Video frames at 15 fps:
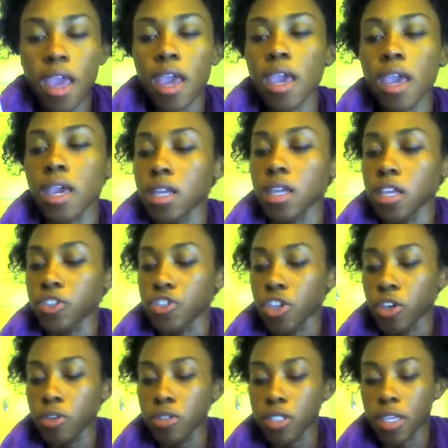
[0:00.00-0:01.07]
And I
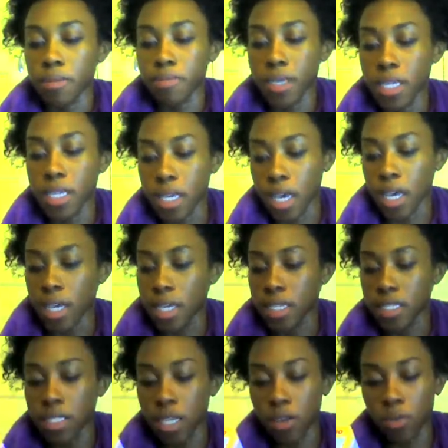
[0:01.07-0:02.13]
chose it
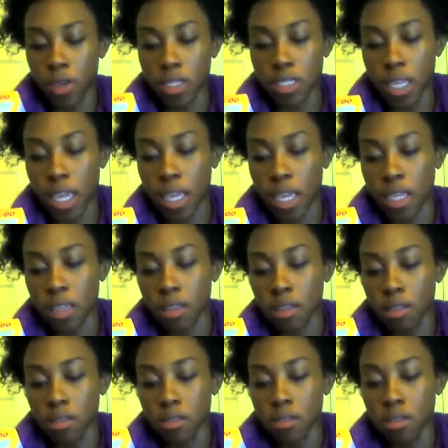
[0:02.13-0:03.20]
because it was a
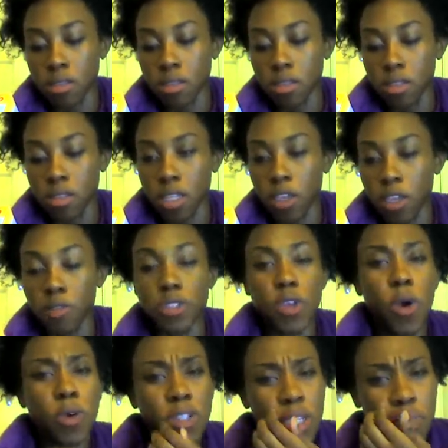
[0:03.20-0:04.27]
it was
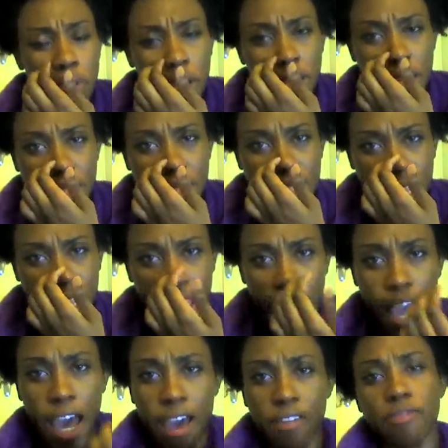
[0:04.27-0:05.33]
the only brand that didn't
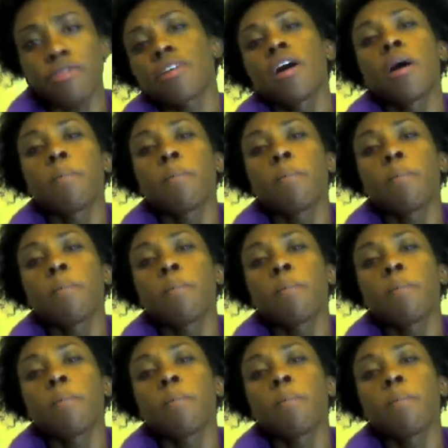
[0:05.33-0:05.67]
have